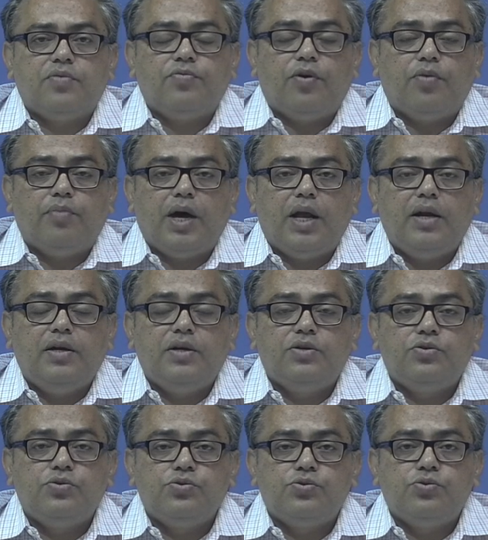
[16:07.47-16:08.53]
formality
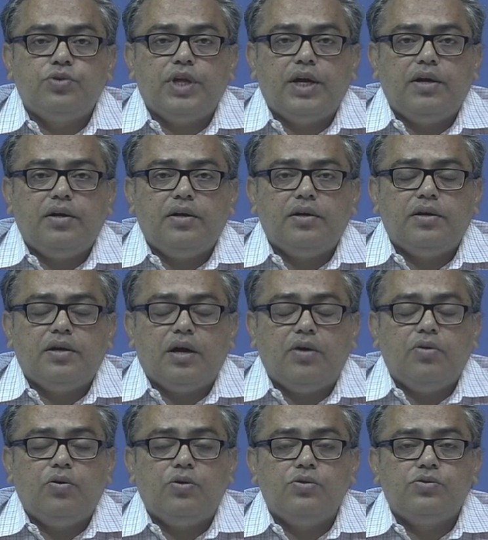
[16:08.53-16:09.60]
to do that. I
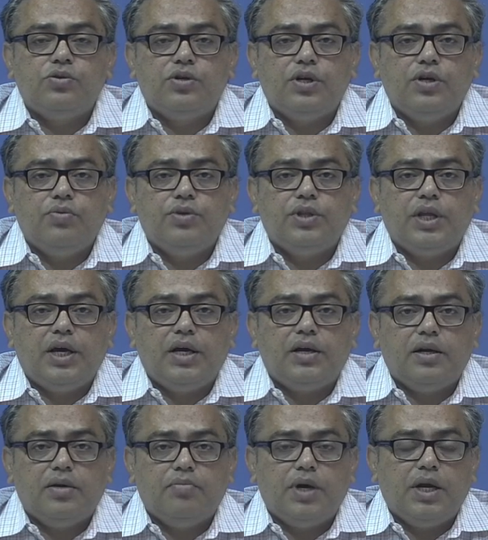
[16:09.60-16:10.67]
will also deal with that in my